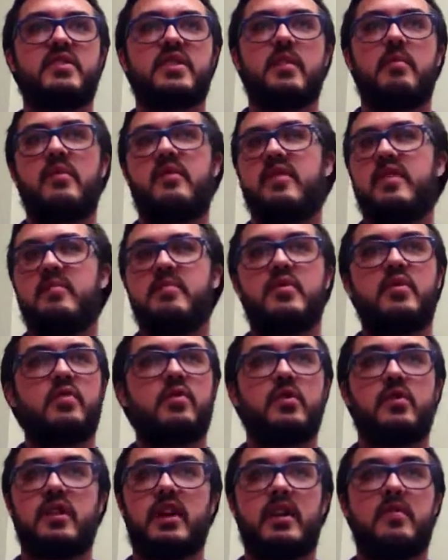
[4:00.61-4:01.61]
Some of them who
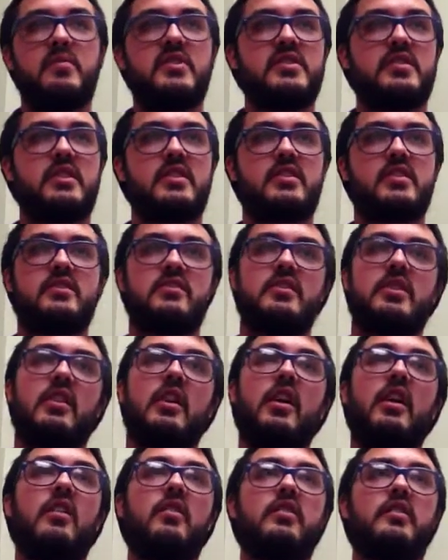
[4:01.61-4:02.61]
were not musicians at
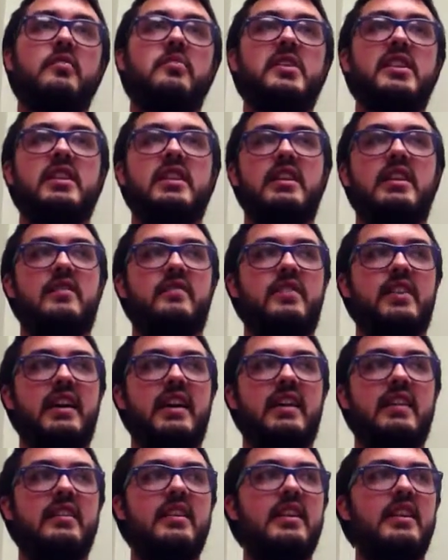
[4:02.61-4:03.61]
all at the beginning of
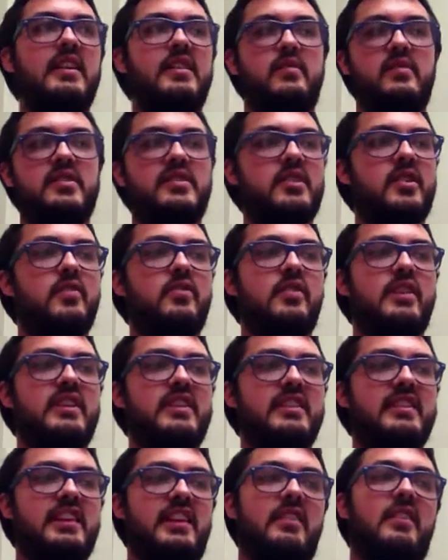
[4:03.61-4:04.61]
that. It was so great
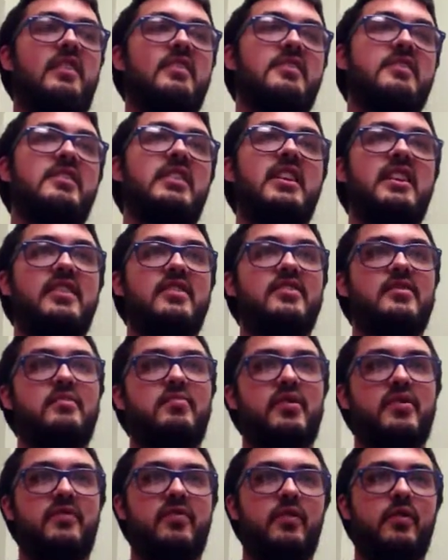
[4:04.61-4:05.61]
to get on stage and
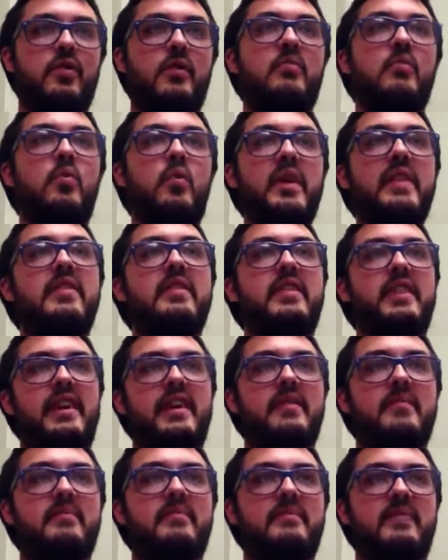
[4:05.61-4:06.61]
perform with
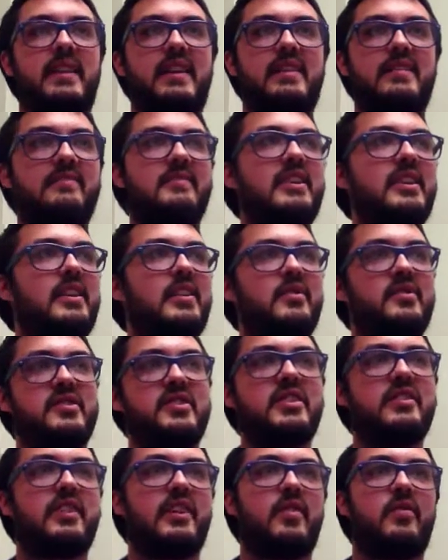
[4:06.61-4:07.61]
them and,
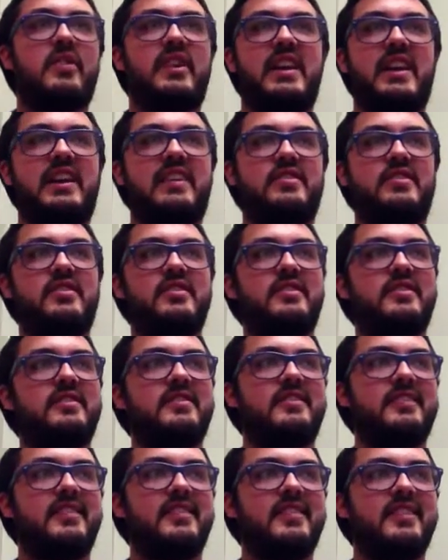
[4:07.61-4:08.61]
see their
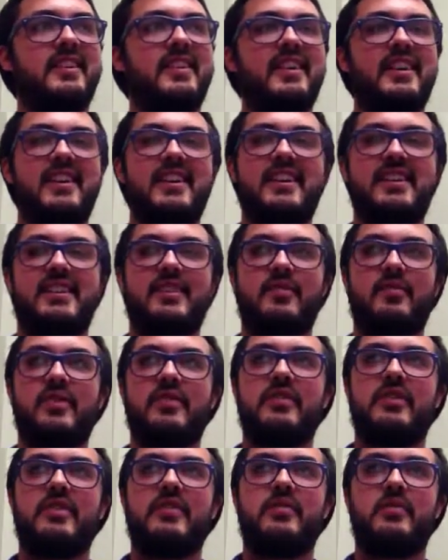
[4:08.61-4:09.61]
reaction. And it
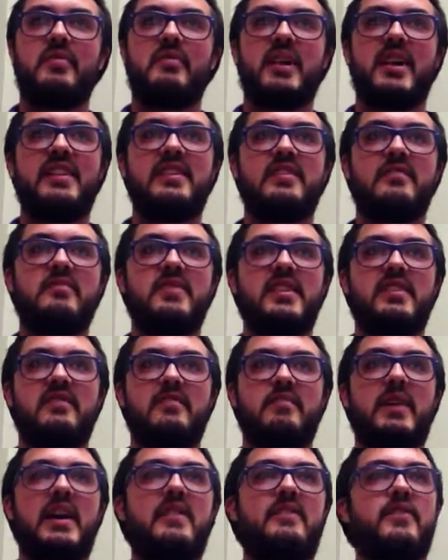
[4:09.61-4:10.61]
really reminded me
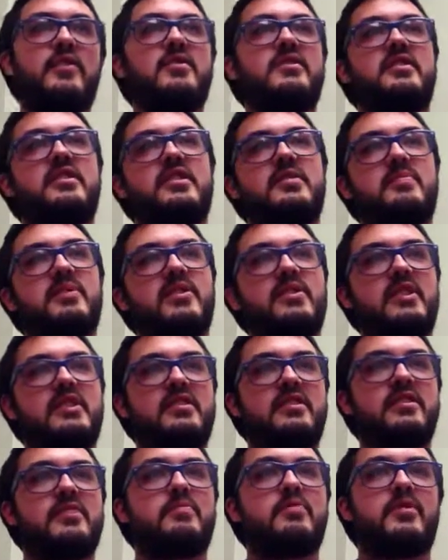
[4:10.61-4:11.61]
of my first
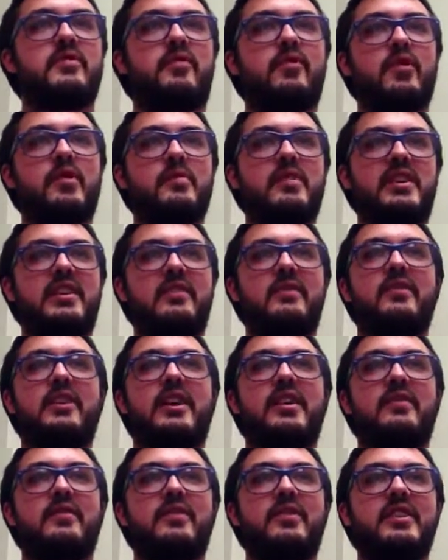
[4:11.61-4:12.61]
experiences performing in a
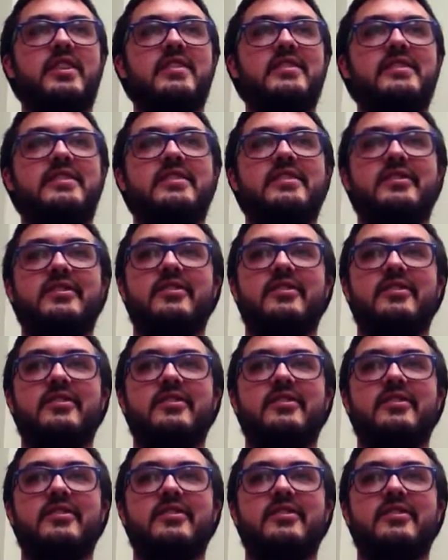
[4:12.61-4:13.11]
lot of ways,